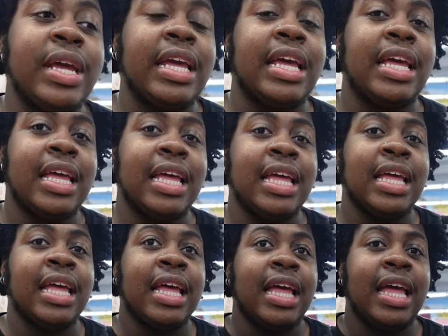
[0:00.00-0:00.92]

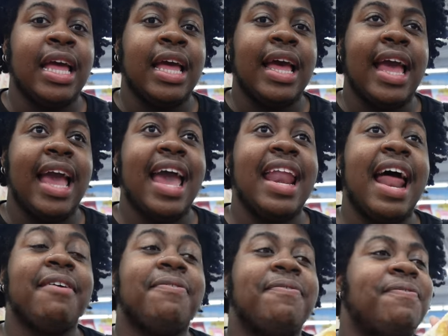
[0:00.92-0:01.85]
And
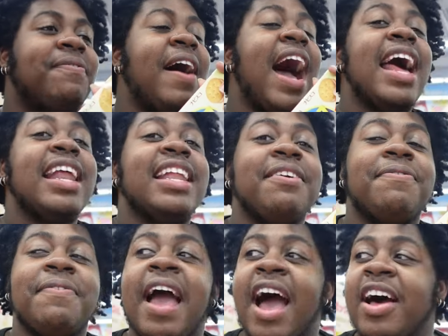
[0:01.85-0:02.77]
I finally
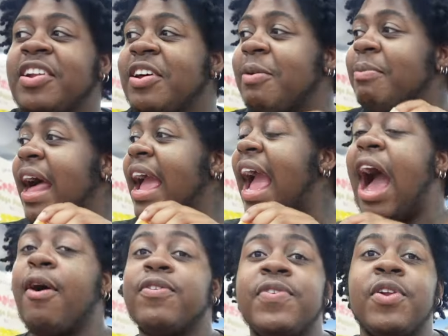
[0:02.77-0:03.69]
found them. Like,
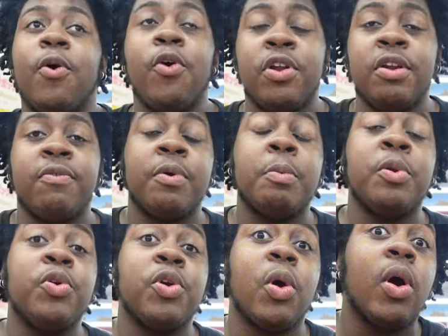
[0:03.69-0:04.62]
I was finna order them from
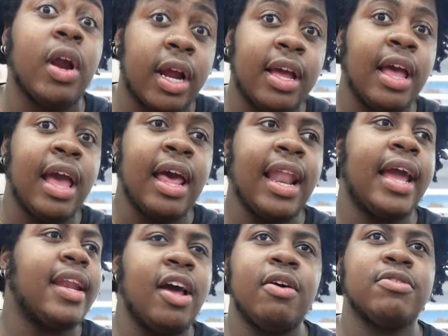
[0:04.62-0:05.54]
New York.
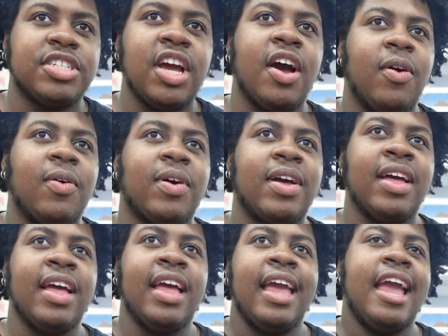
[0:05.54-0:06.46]
Like, no joke.
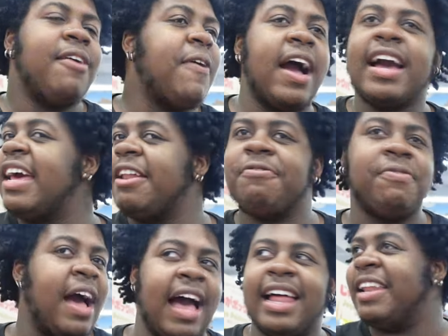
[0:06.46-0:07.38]
If I couldn't
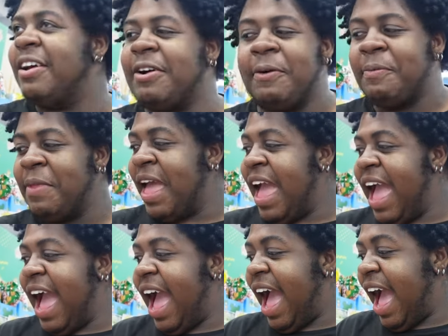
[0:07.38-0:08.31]
find them.
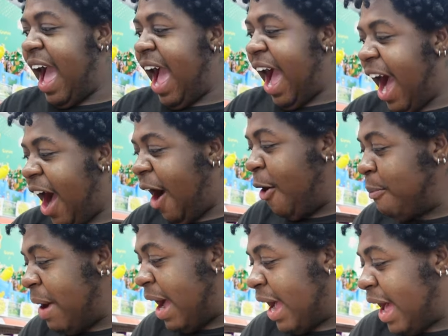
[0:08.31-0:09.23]
Oh
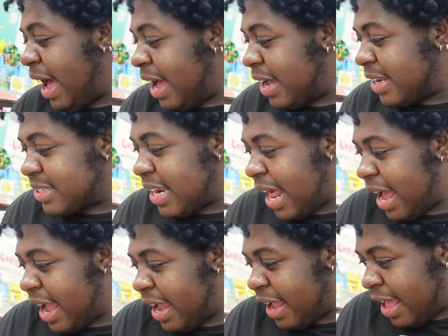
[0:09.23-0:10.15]
my gosh,
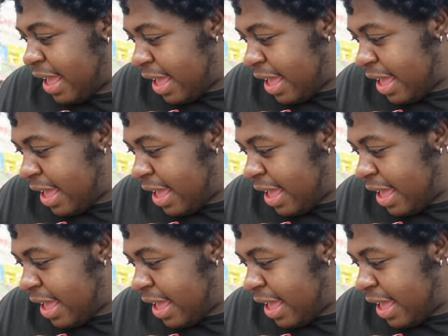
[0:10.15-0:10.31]
like.